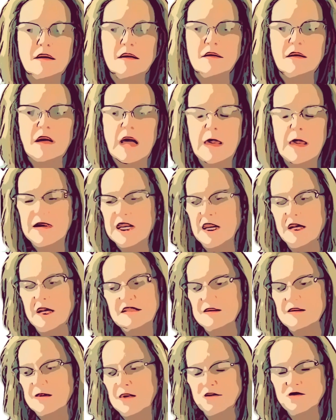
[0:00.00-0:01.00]
I mean, I
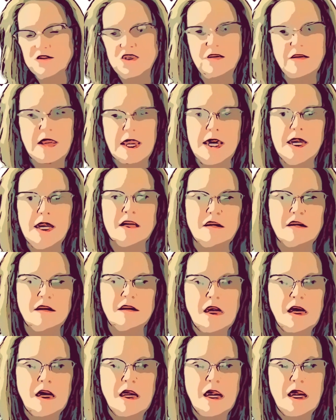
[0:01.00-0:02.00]
suppose you can,
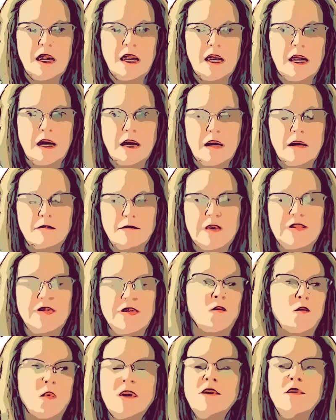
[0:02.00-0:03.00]
but the
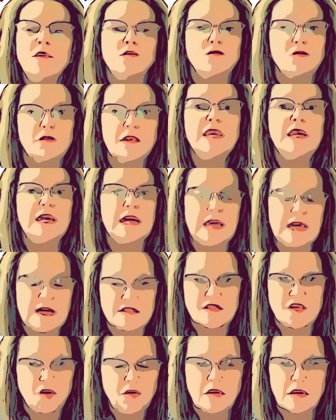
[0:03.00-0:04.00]
one who really gets
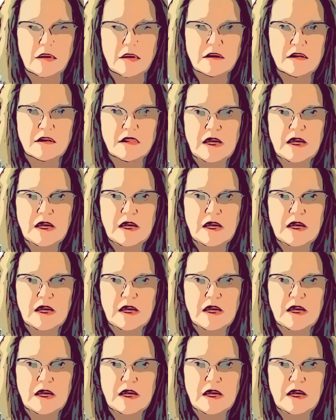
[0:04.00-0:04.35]
hurt